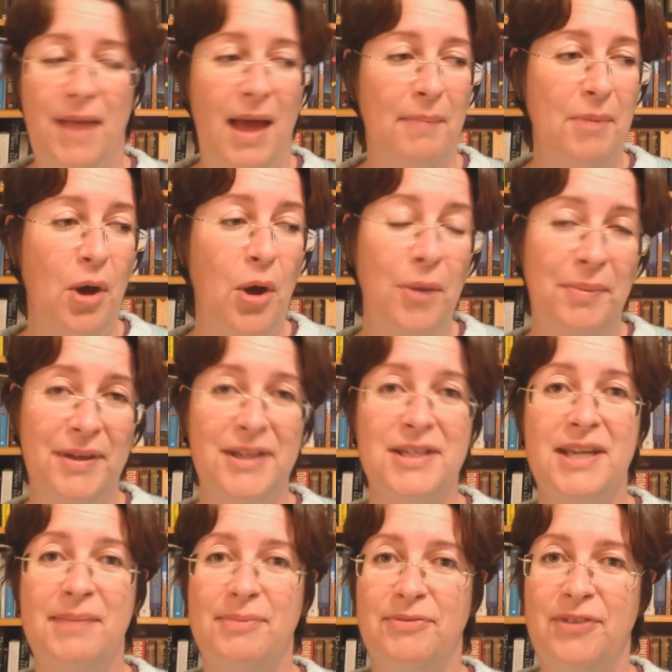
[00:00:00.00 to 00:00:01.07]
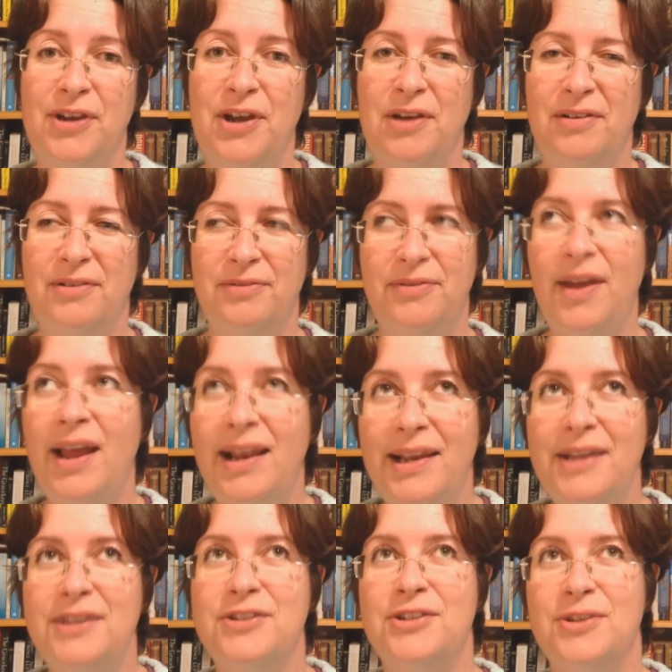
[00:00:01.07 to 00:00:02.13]
I'm hoping to keep the video
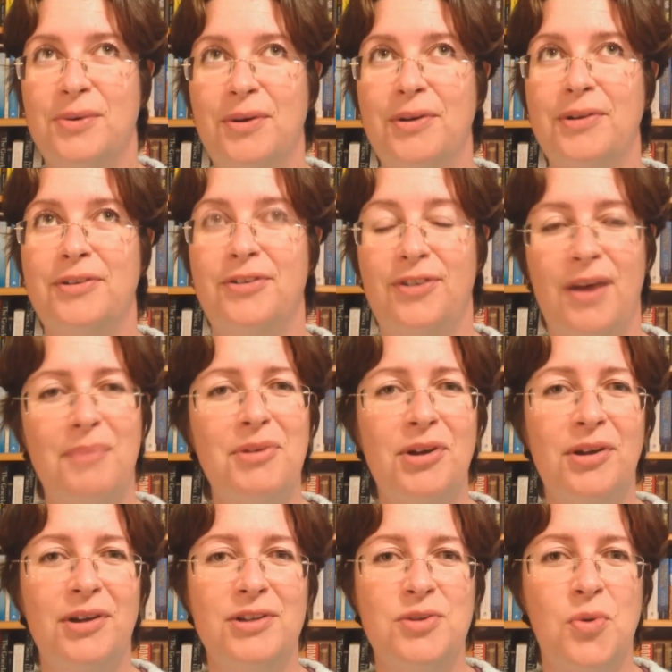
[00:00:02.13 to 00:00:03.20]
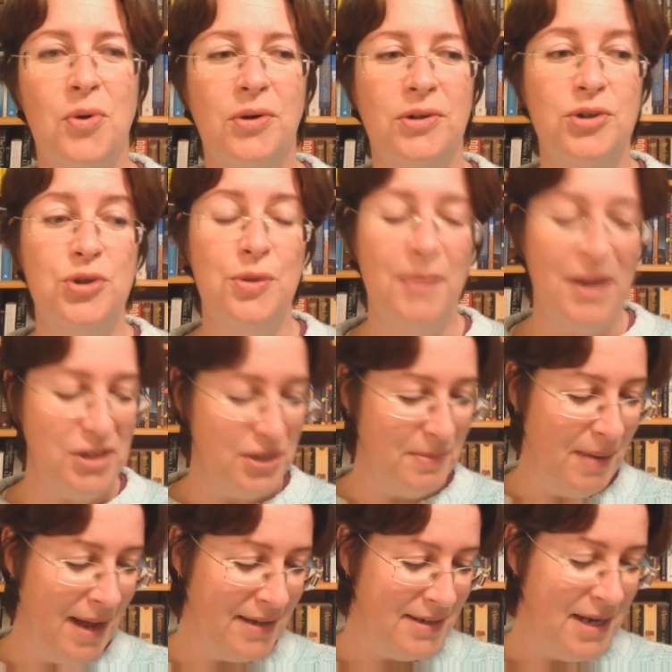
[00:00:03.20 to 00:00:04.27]
fairly short, so I'm not going to talk too much
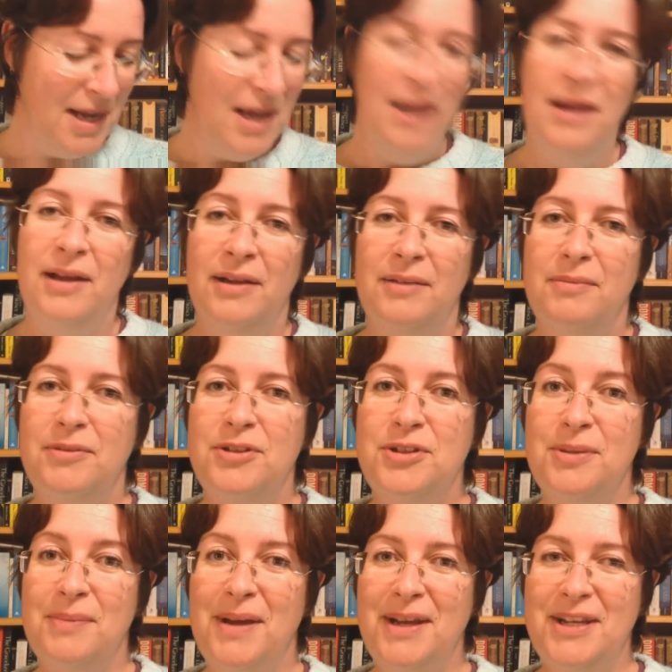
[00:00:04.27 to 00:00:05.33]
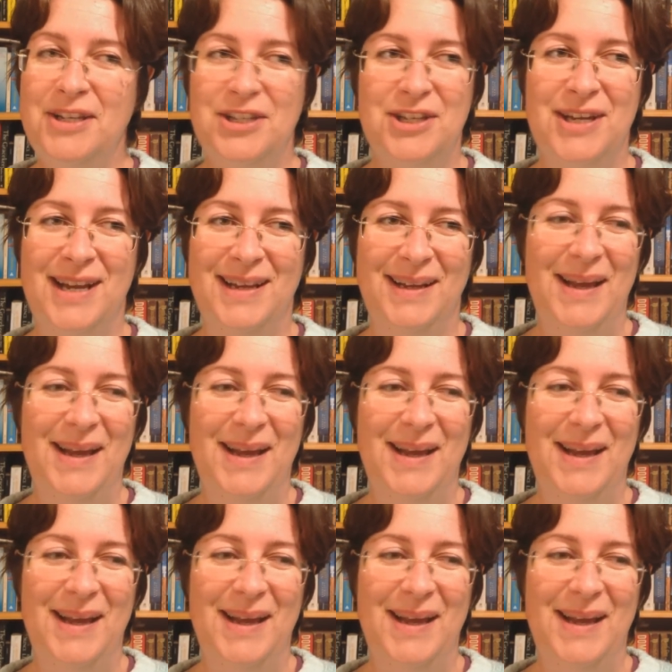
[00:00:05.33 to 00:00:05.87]
about too much